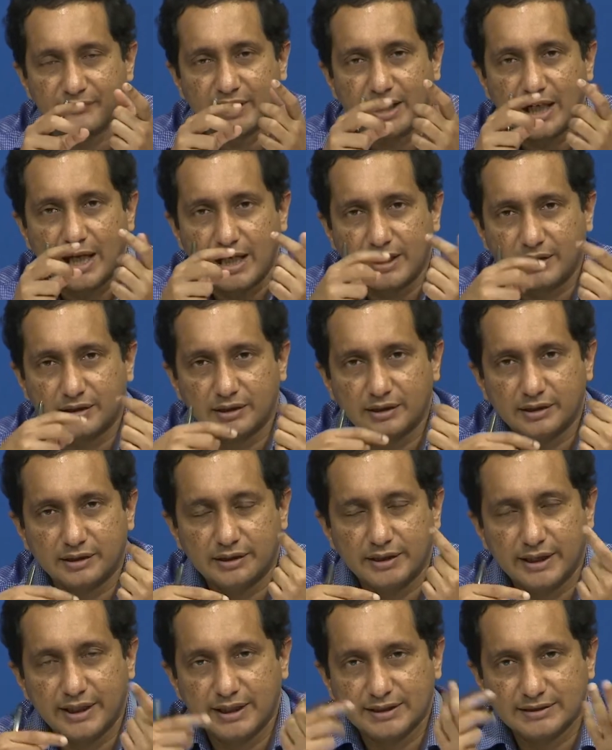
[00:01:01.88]
and
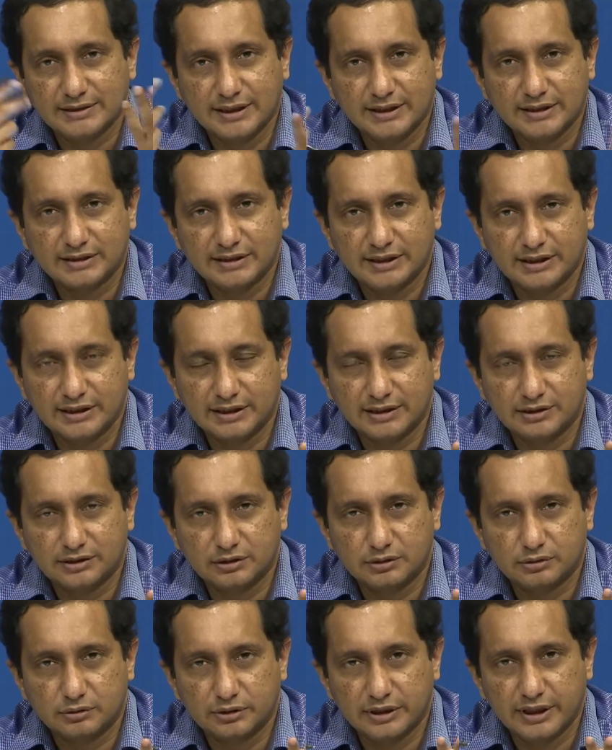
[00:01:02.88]
they send signals
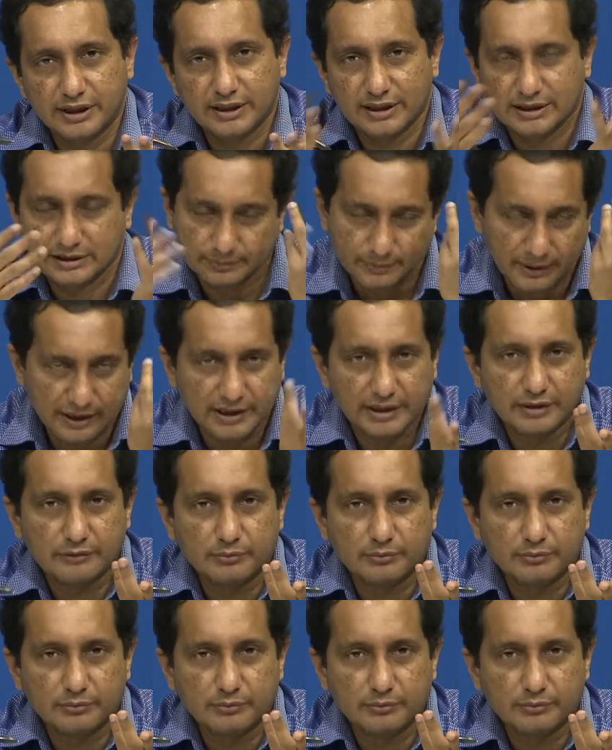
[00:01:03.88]
to their respective